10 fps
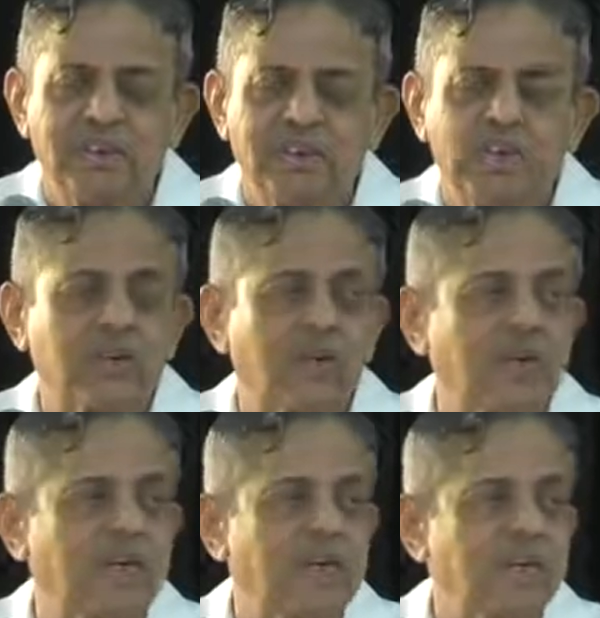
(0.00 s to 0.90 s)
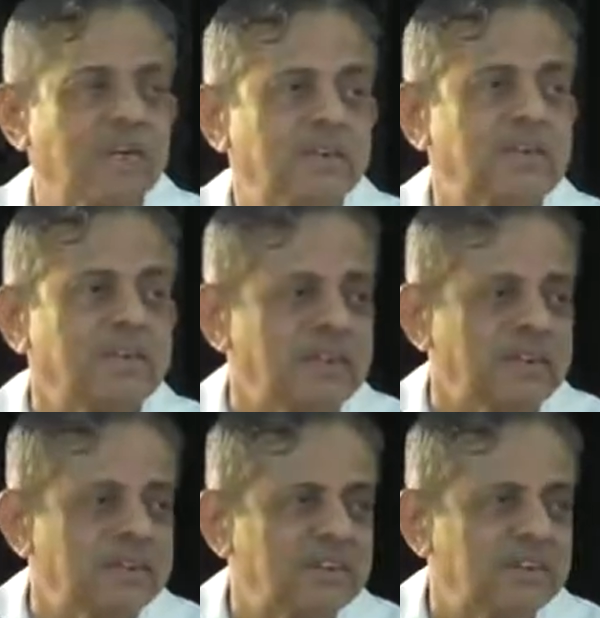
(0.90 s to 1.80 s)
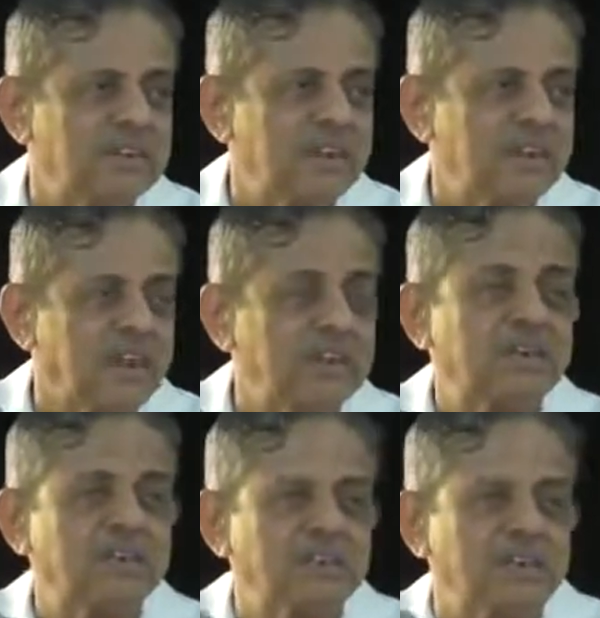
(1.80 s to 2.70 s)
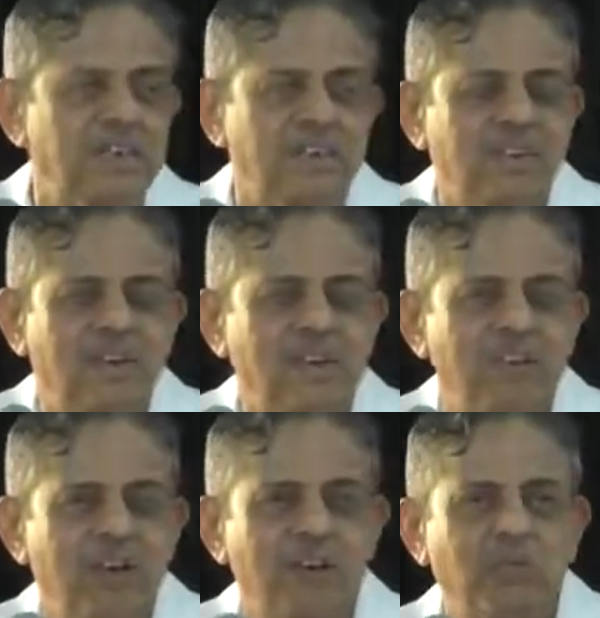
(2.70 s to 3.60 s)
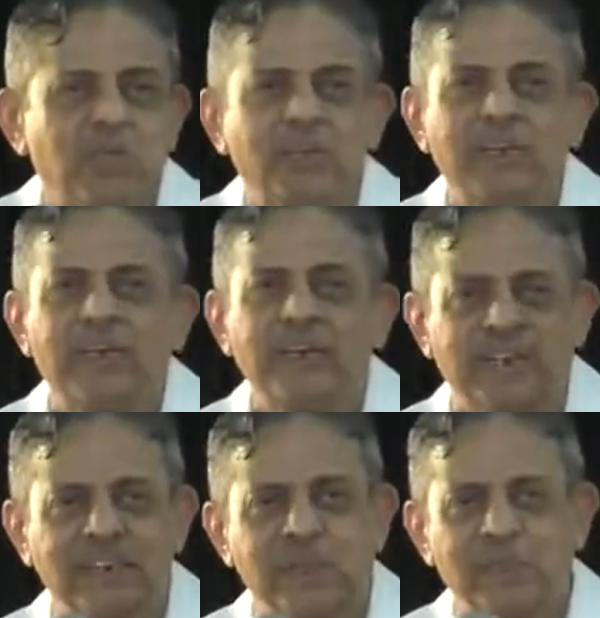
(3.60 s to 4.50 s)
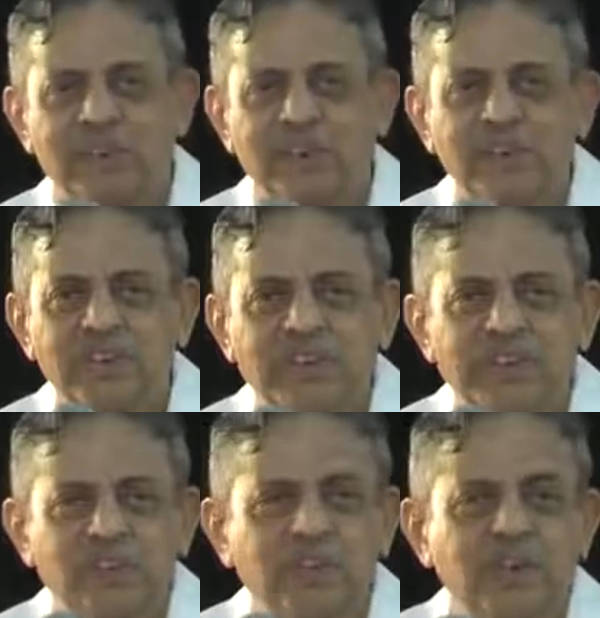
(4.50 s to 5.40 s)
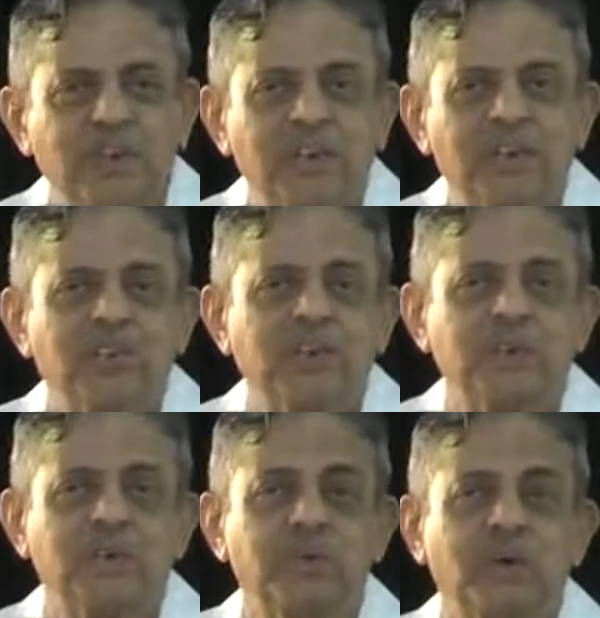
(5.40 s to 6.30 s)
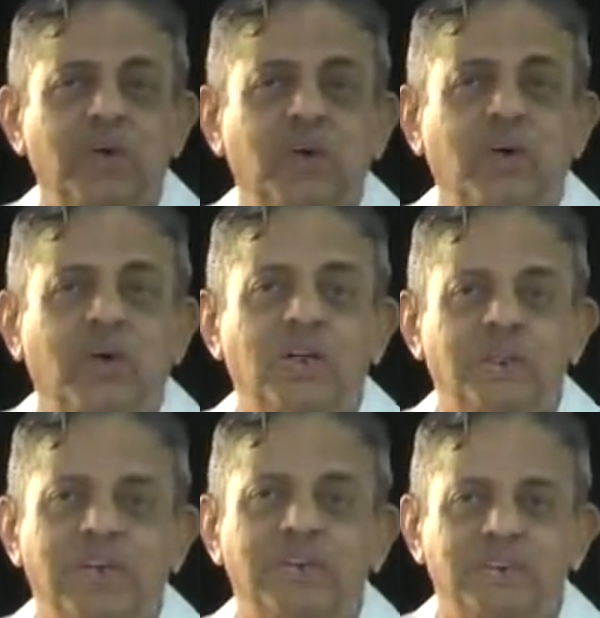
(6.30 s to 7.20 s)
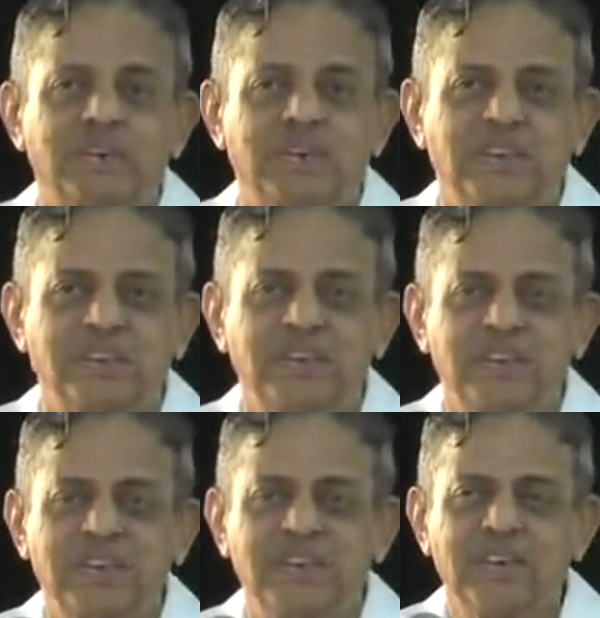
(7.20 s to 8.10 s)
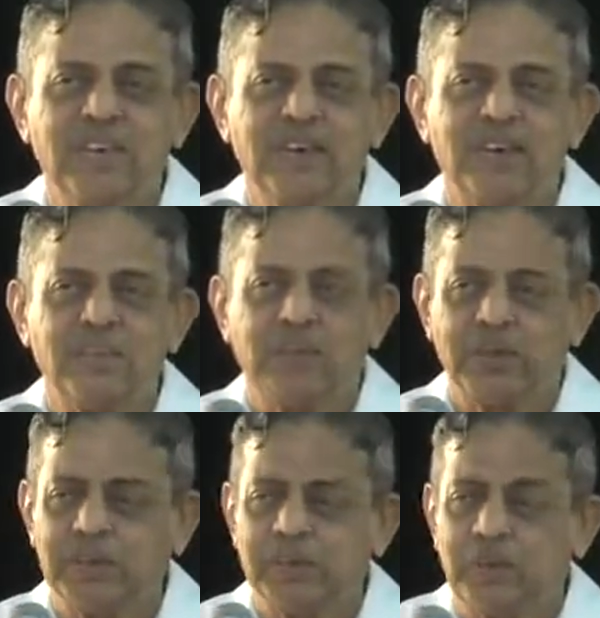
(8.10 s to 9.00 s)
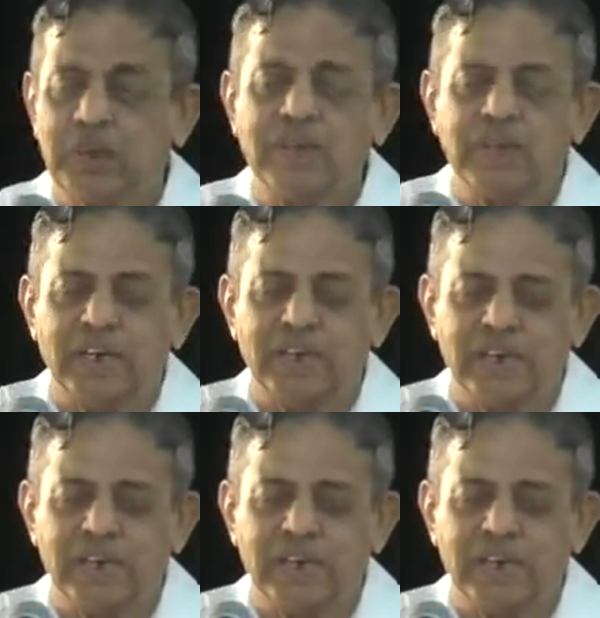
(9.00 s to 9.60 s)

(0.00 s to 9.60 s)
They are called the Siddhis, Ashta Siddhis. Hanuman was a great example of that person who had all the Ashta Siddhis. And with Bhakti you reach great